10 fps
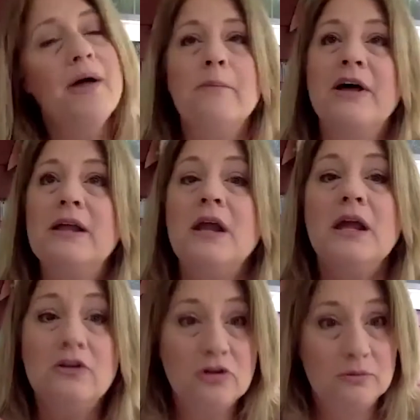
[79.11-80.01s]
but in
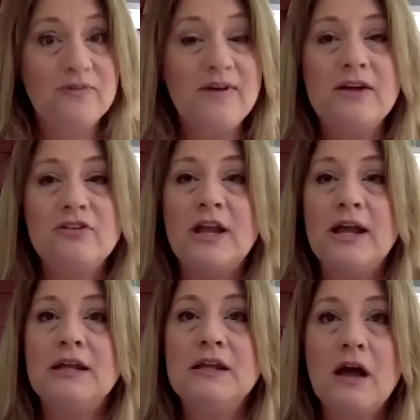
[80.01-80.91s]
terms of
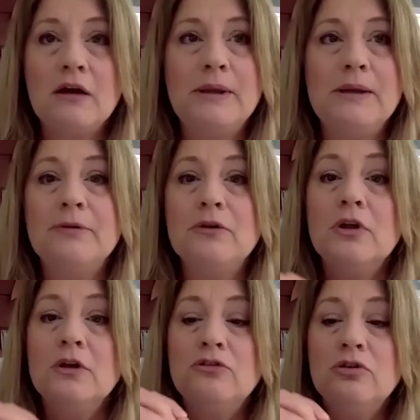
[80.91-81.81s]
educating young people
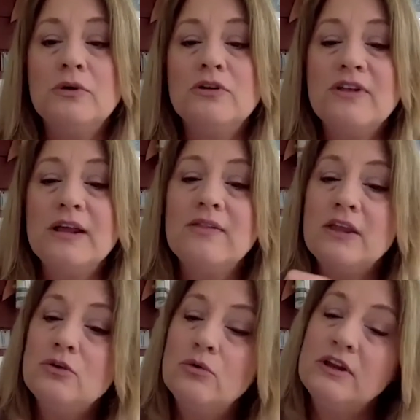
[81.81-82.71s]
to understand that
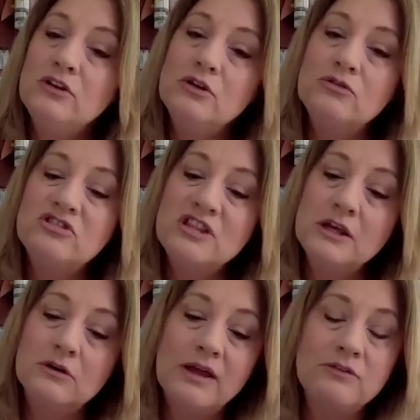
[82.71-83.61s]
you can use
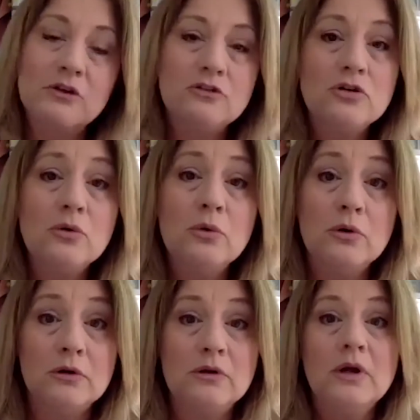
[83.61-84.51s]
theater as a
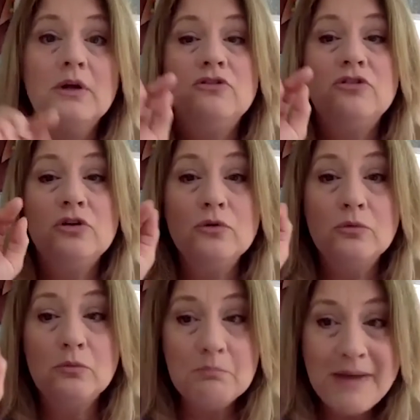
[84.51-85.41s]
tool to
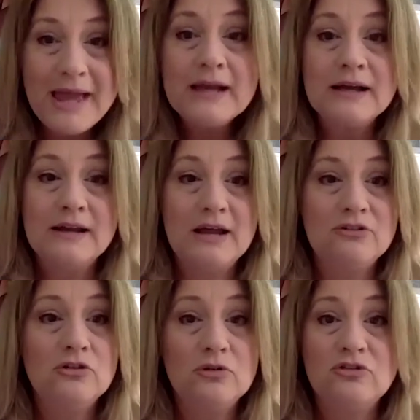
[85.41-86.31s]
make a connection
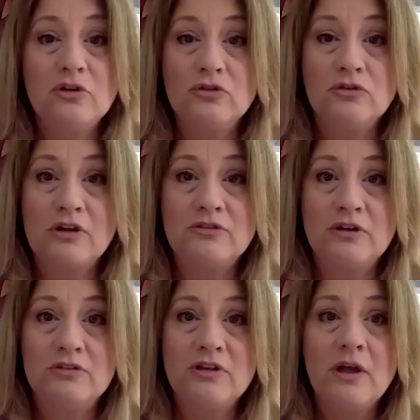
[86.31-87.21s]
to a social justice